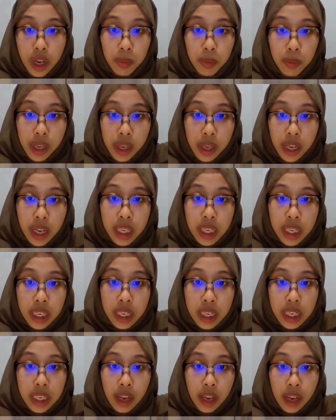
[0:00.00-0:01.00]
umbrella as
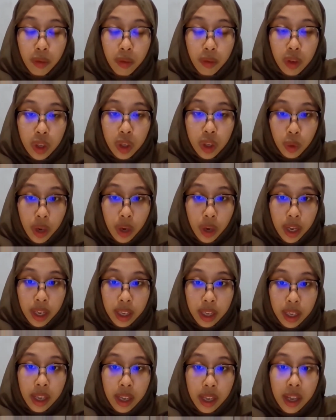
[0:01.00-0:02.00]
the side of the shoe rack.
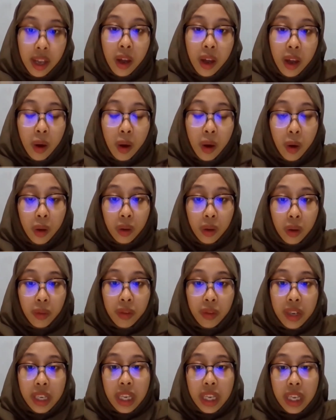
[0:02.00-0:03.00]
All of
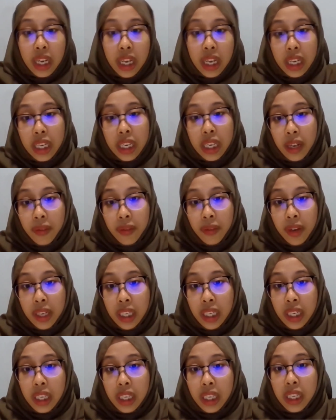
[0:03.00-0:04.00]
these additional
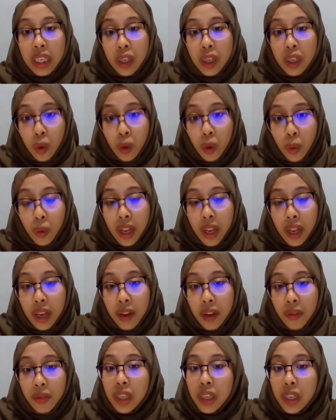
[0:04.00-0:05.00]
functions show that
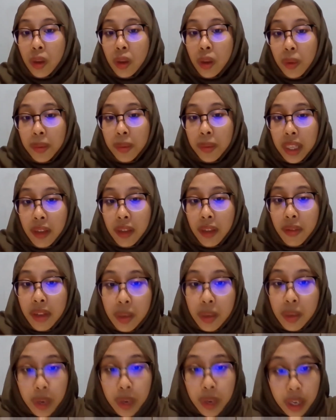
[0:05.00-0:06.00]
the first objective
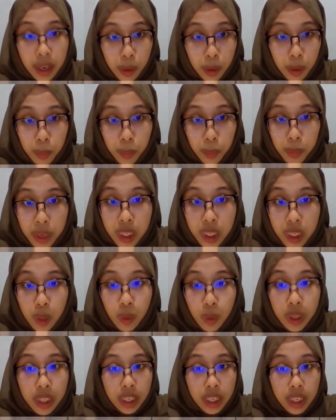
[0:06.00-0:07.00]
has been accomplished,
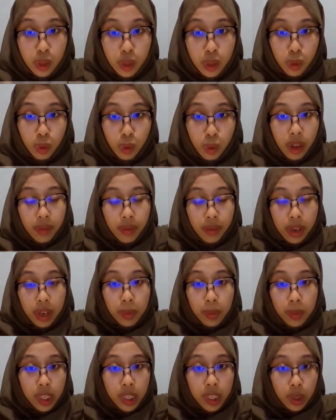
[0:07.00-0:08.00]
which is to
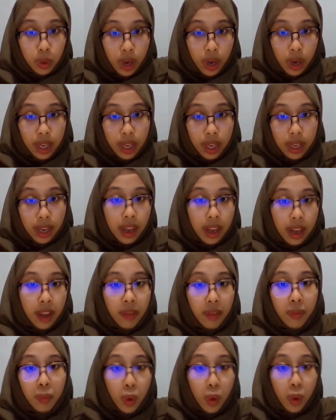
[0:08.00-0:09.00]
develop a shoe rack that
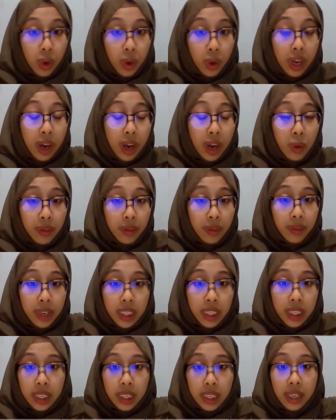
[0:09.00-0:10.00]
have more than one
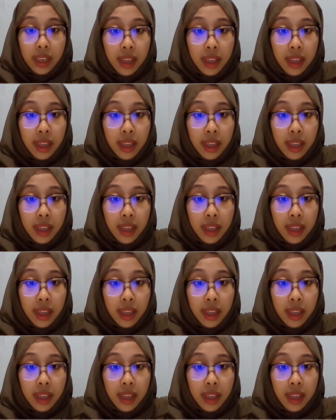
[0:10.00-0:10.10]
function.